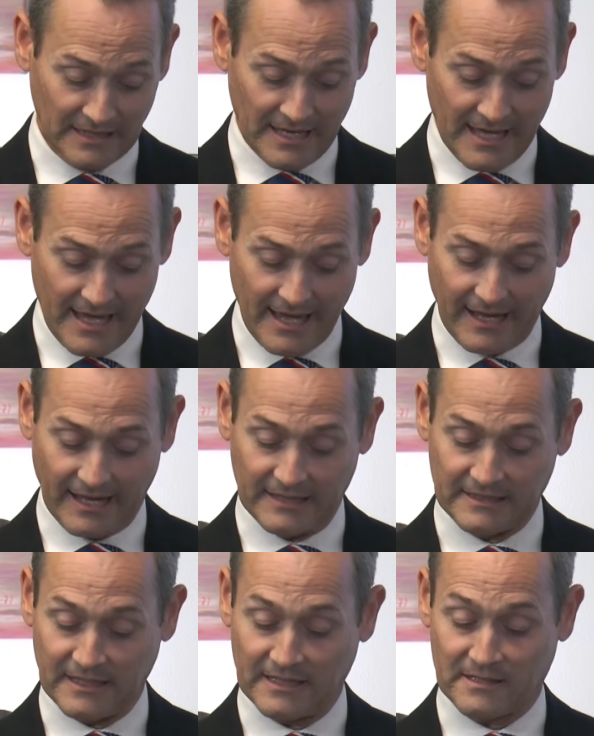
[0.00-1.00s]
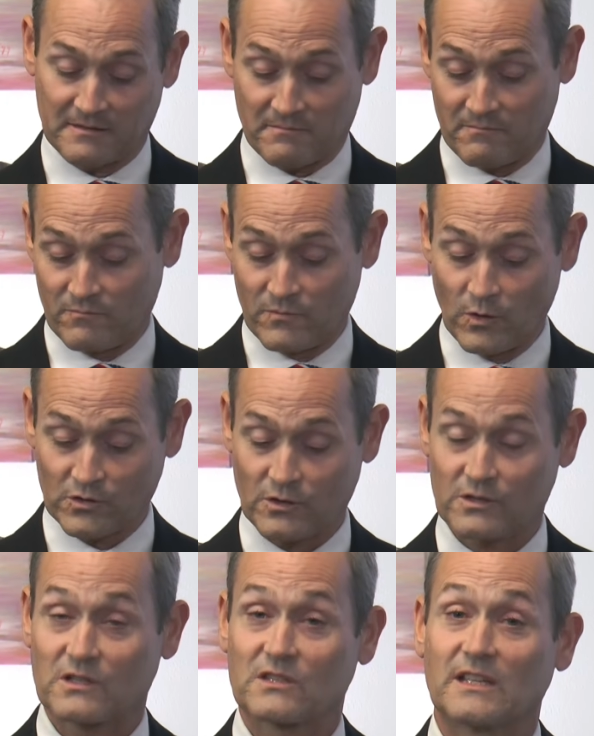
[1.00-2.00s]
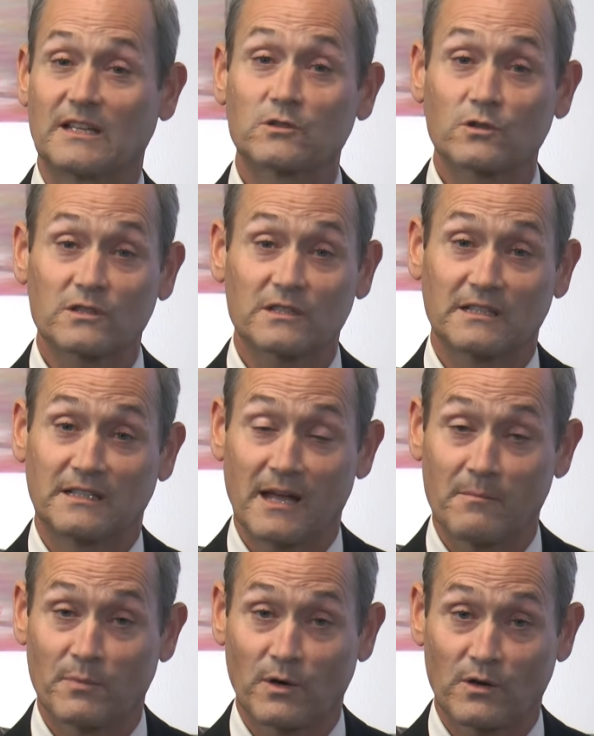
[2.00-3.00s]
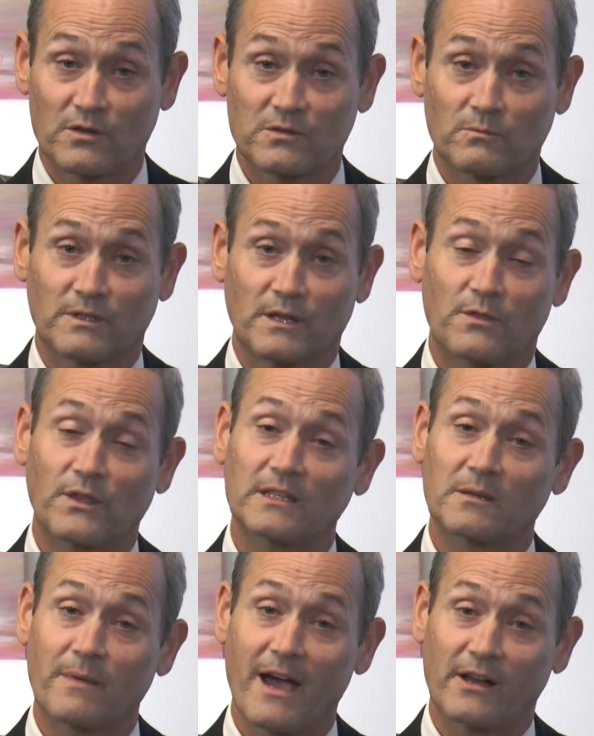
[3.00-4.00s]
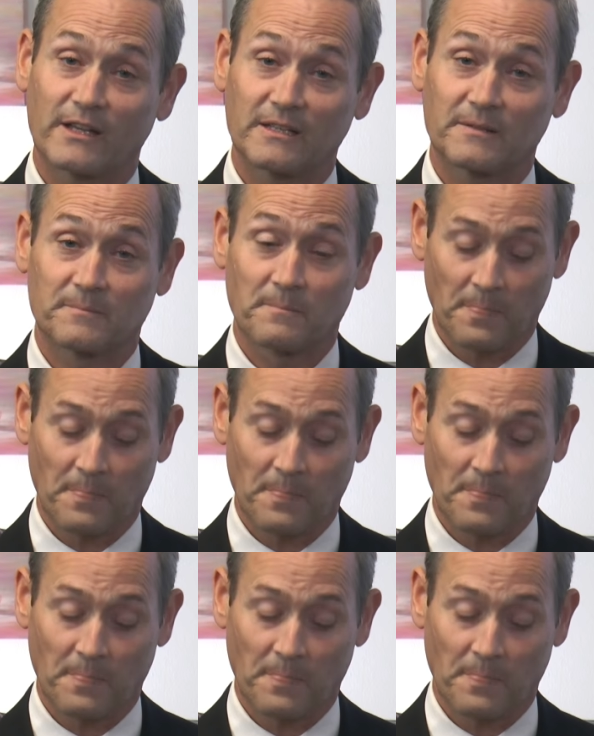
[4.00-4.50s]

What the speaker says: And those are just interesting numbers when you think about it.